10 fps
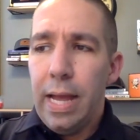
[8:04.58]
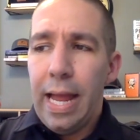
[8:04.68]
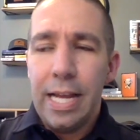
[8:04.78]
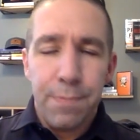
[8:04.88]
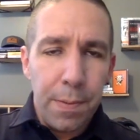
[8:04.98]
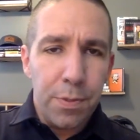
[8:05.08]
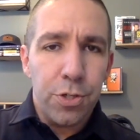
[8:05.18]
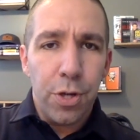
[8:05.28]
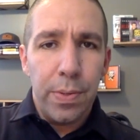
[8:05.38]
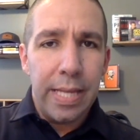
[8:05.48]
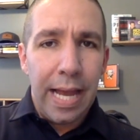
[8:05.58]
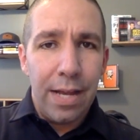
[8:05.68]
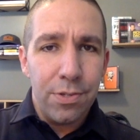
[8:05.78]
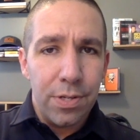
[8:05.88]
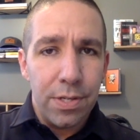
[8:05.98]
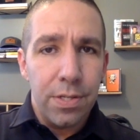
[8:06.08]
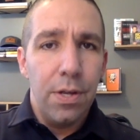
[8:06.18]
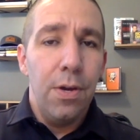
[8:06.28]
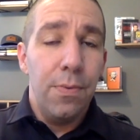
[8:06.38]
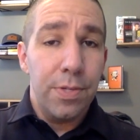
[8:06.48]
As people are showing the houses,
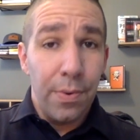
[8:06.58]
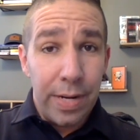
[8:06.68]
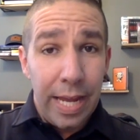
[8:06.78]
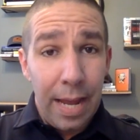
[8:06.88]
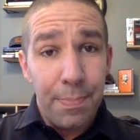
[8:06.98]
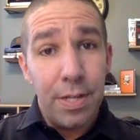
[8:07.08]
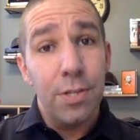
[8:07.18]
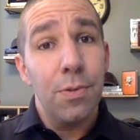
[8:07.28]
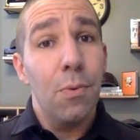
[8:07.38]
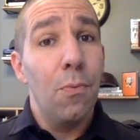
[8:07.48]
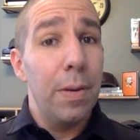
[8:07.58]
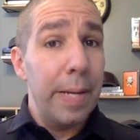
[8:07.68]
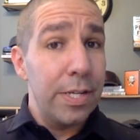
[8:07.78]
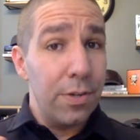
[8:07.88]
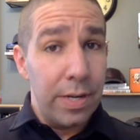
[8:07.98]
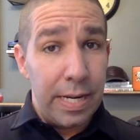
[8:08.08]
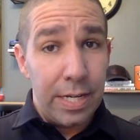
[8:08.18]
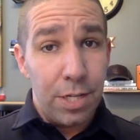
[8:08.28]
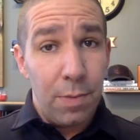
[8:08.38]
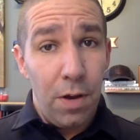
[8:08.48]
what's going to happen is we may start getting
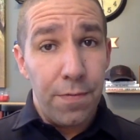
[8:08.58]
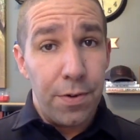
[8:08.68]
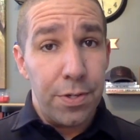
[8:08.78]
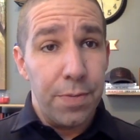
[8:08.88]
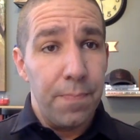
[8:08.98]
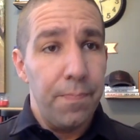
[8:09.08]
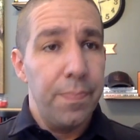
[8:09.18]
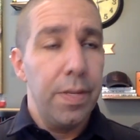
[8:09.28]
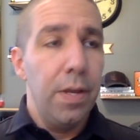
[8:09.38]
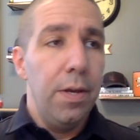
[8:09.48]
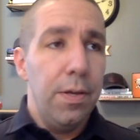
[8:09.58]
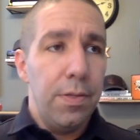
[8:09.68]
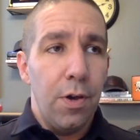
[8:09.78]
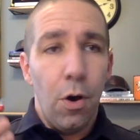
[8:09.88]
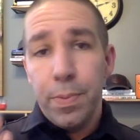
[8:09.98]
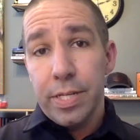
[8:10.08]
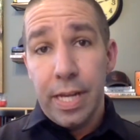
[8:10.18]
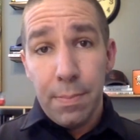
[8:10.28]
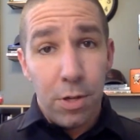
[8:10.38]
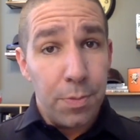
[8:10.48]
some offers. The hope is to
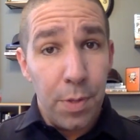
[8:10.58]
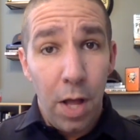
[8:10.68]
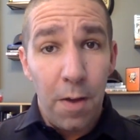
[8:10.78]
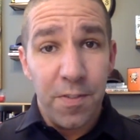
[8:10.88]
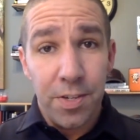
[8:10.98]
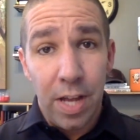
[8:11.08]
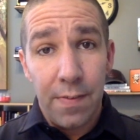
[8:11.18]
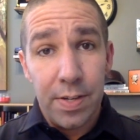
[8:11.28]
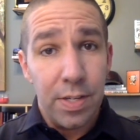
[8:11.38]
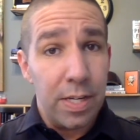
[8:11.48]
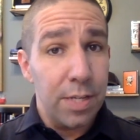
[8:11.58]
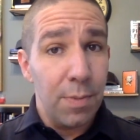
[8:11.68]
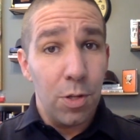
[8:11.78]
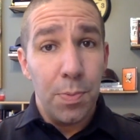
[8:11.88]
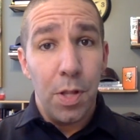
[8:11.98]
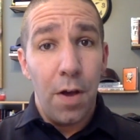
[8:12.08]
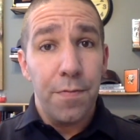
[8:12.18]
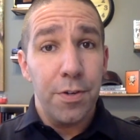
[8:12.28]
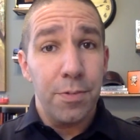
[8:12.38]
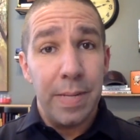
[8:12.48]
get multiple offers, obviously, because multiple
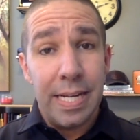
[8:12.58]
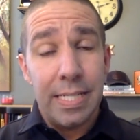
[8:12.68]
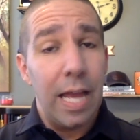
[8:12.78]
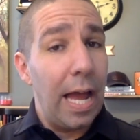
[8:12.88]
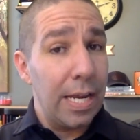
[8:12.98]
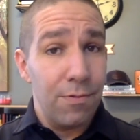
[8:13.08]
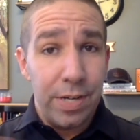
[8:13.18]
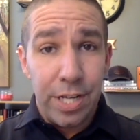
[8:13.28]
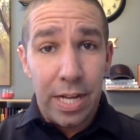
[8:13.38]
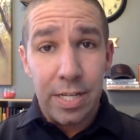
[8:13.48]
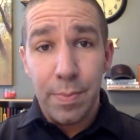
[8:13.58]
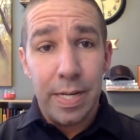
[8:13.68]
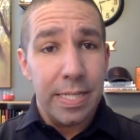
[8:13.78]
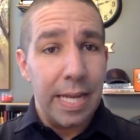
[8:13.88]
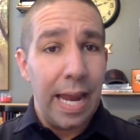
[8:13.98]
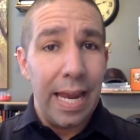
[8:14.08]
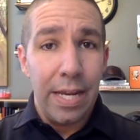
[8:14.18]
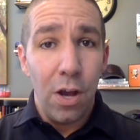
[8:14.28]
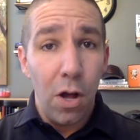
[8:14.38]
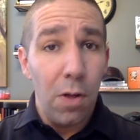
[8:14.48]
offers means I can reach out to everybody and say, hey,
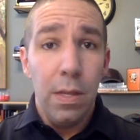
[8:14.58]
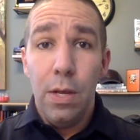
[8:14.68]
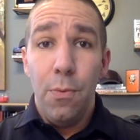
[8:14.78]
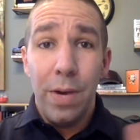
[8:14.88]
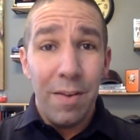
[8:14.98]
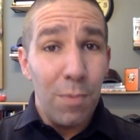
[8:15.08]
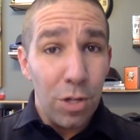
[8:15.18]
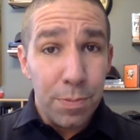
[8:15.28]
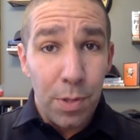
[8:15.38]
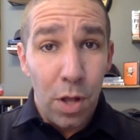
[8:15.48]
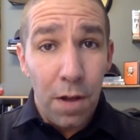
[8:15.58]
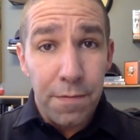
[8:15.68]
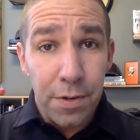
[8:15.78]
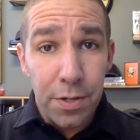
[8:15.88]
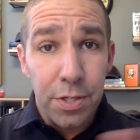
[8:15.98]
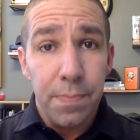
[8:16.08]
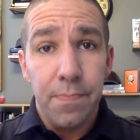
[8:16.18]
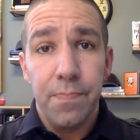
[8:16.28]
y'all, we have multiple offers.